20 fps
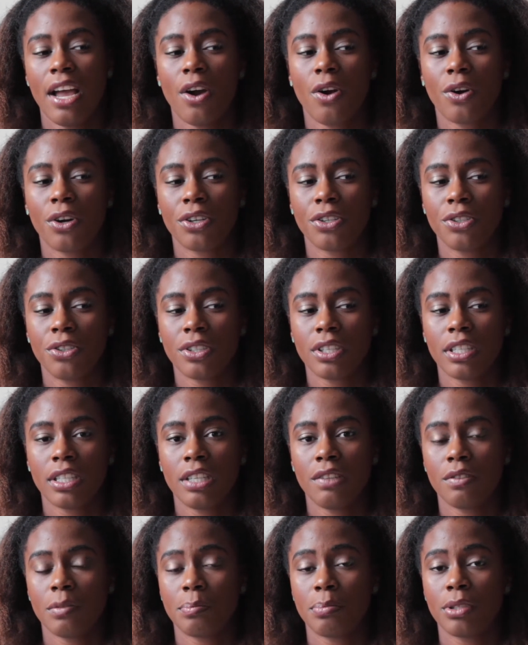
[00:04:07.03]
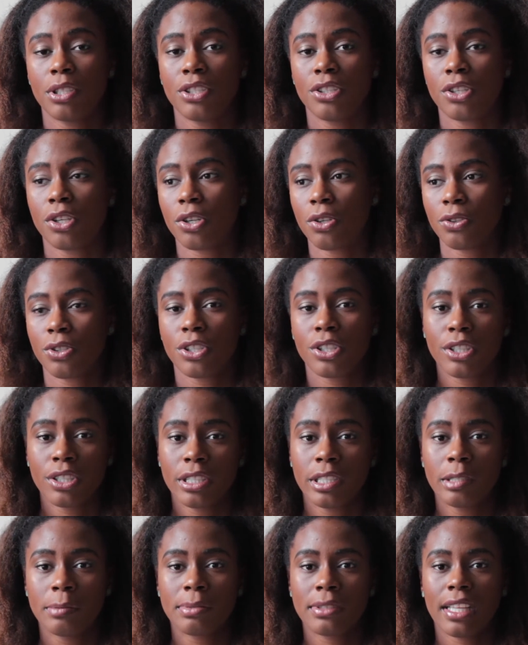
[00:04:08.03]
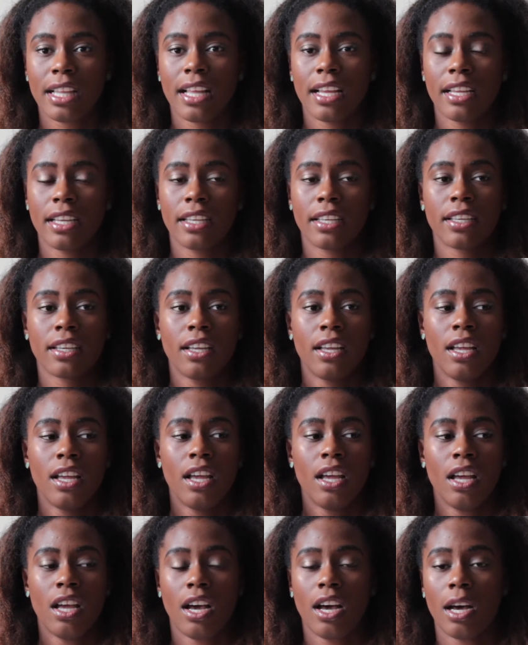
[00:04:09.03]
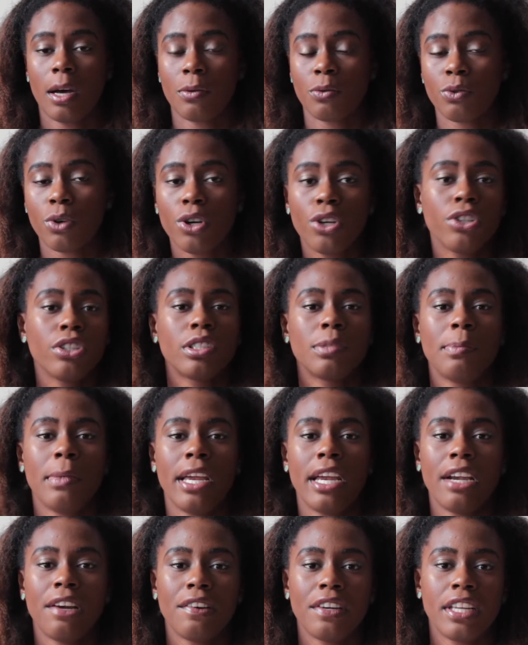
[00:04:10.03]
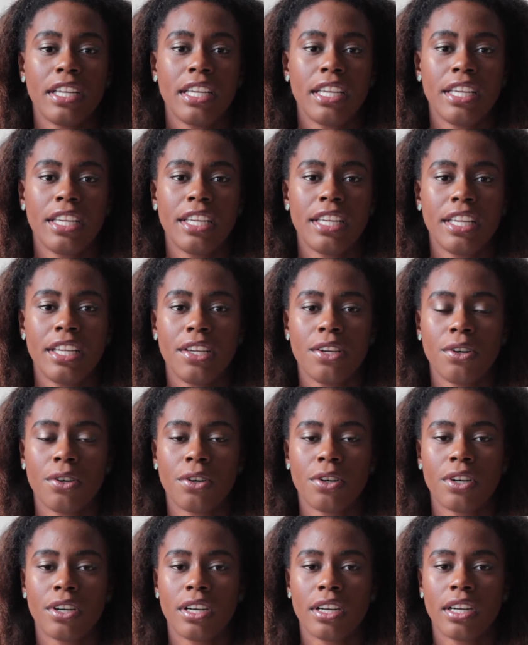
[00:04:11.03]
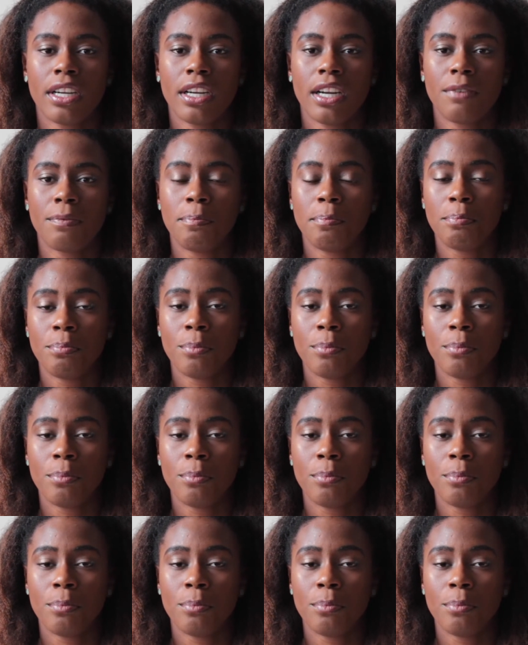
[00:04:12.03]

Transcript: Or you can even put your own herbs like rosemary or